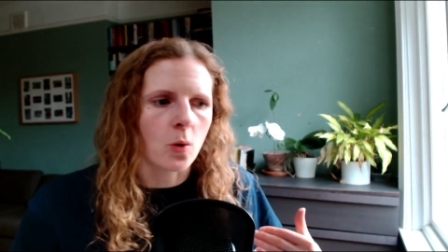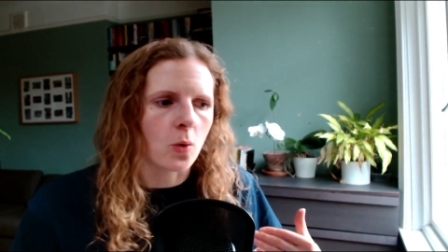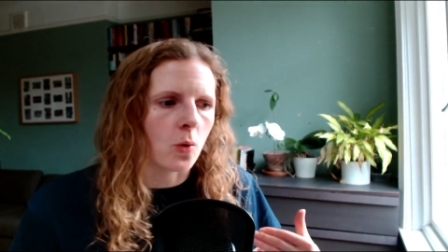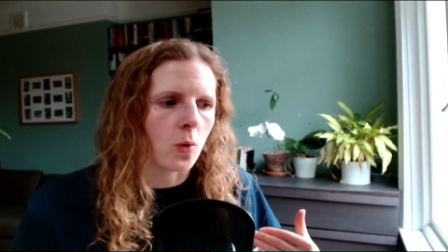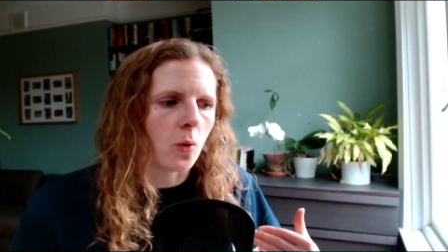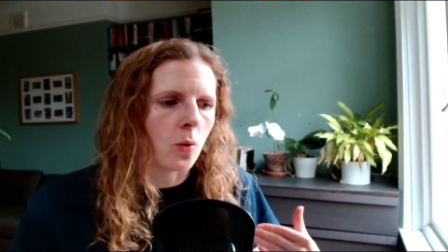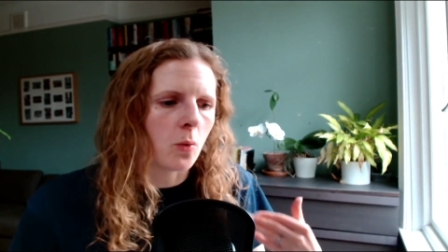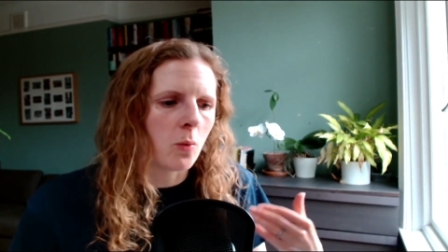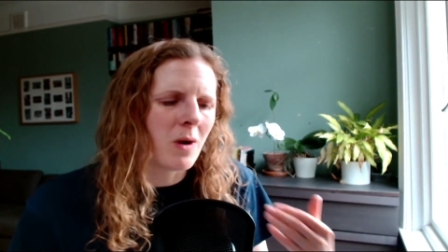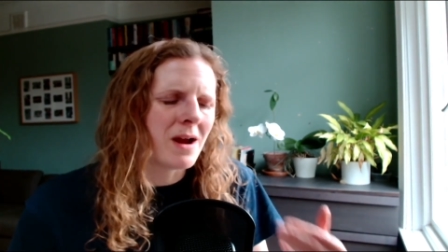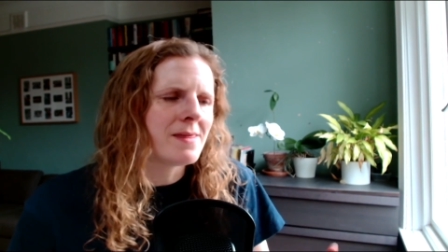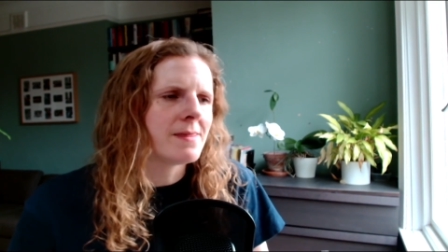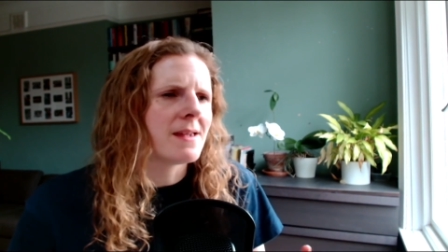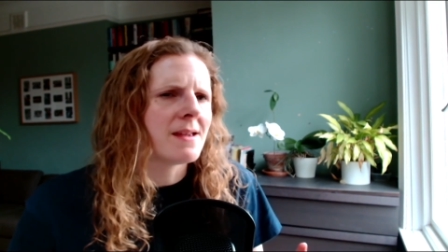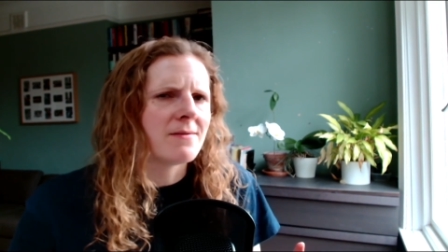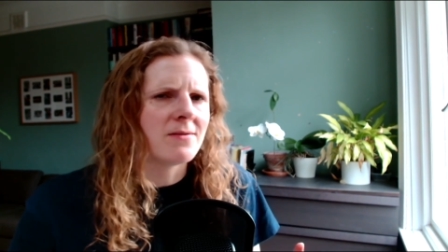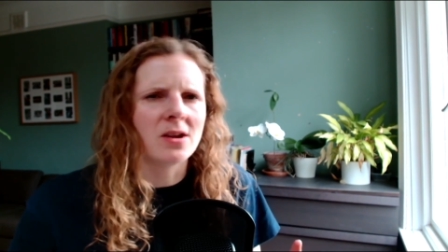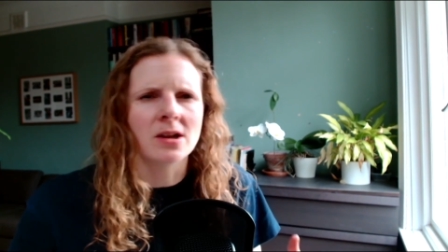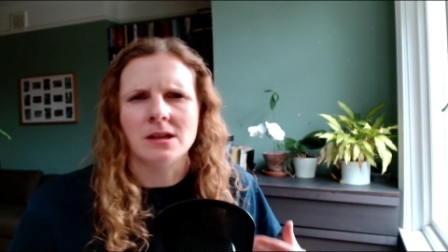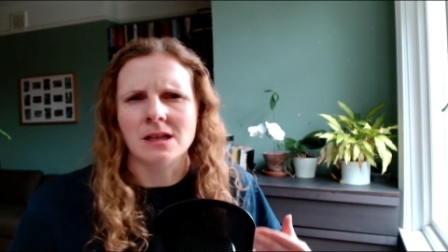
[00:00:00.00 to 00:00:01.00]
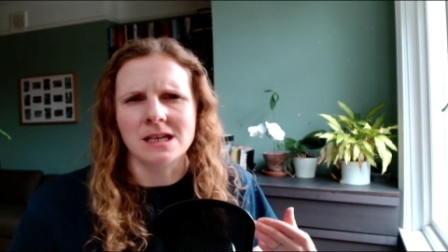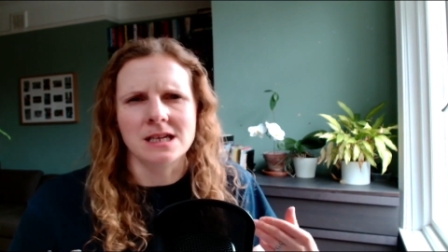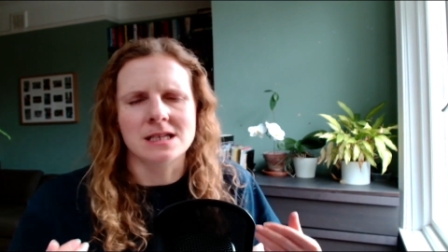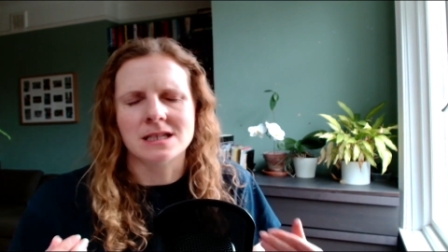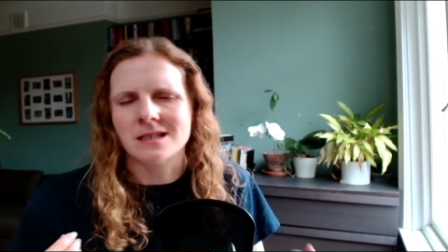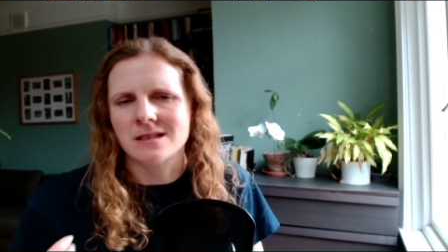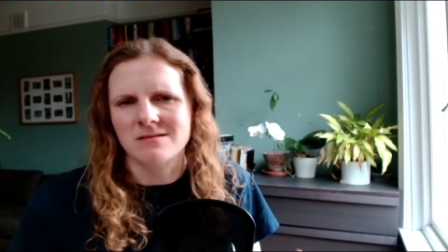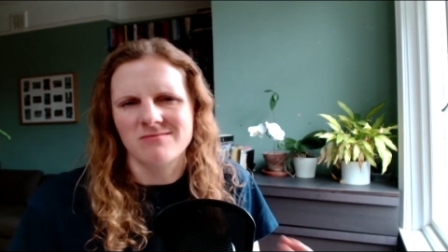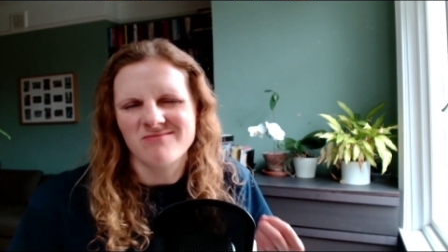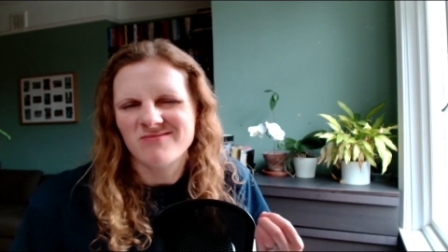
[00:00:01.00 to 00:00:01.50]
or when they feel
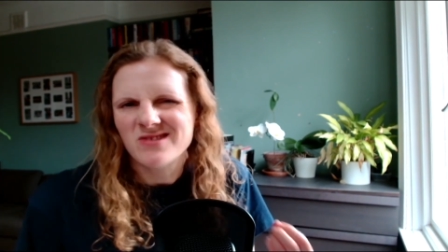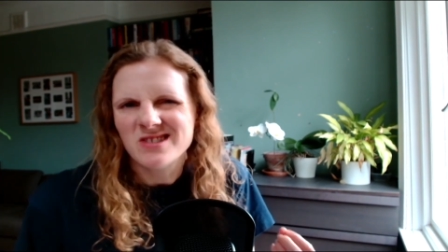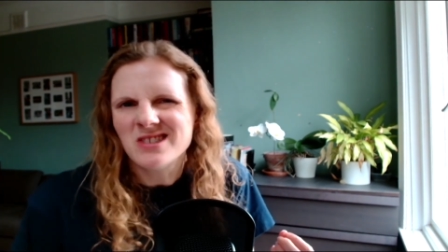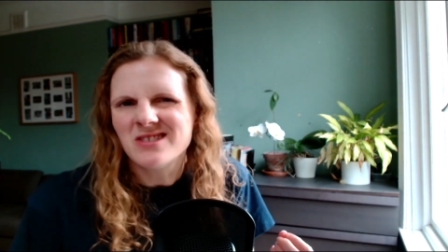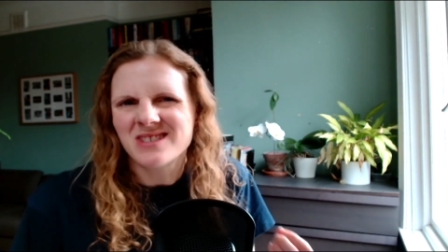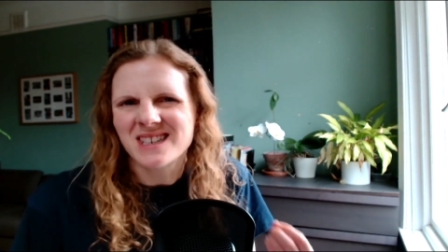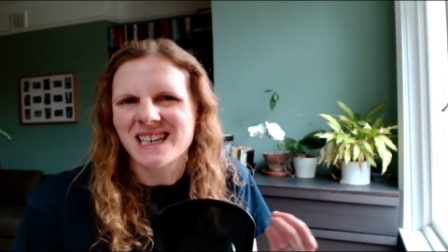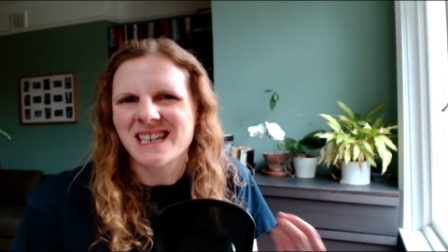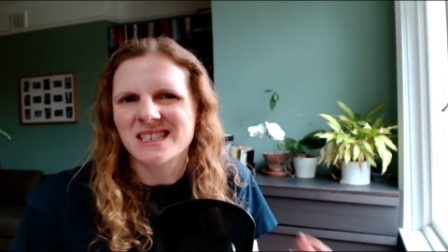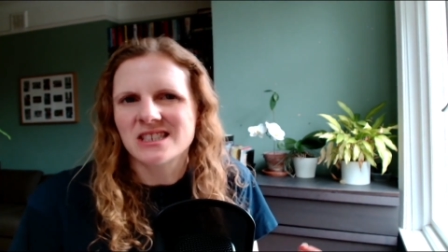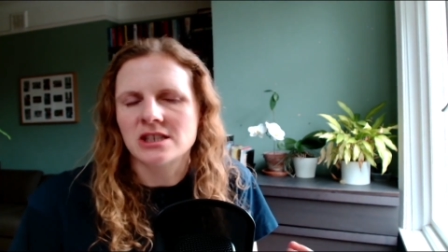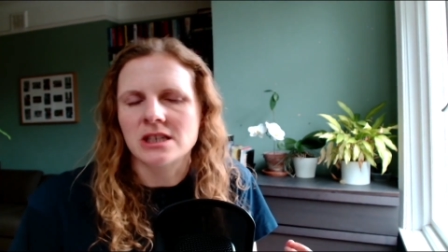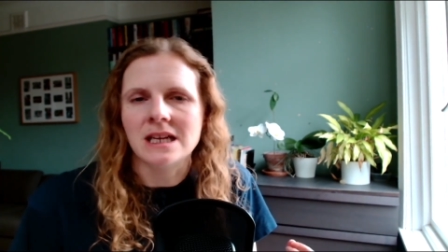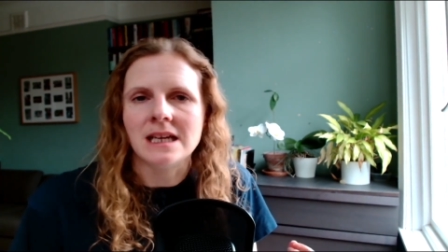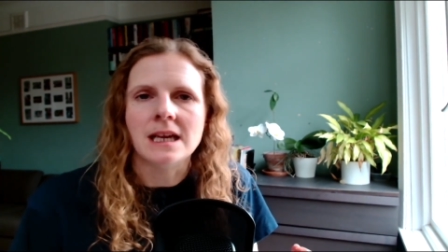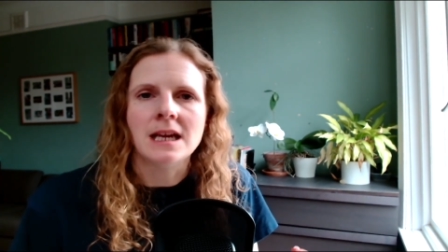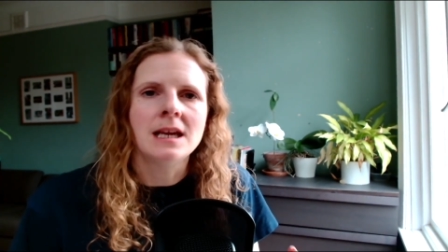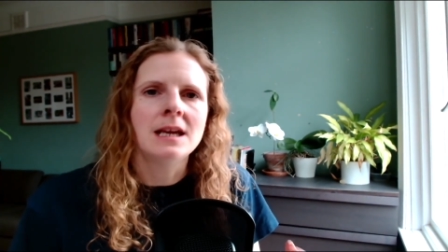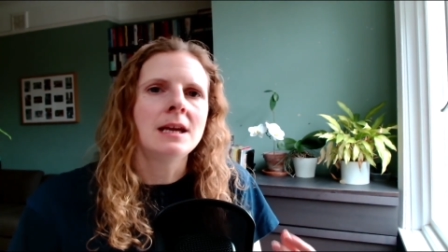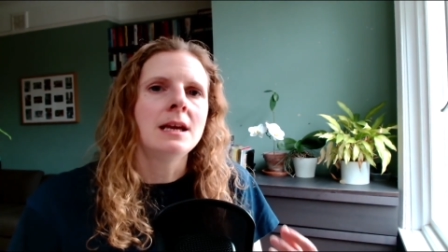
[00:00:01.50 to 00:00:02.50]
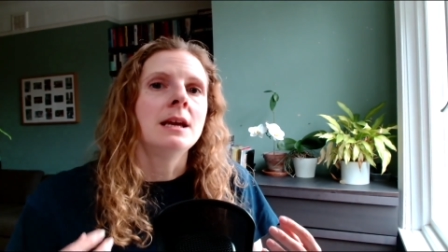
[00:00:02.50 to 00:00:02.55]
it's not actually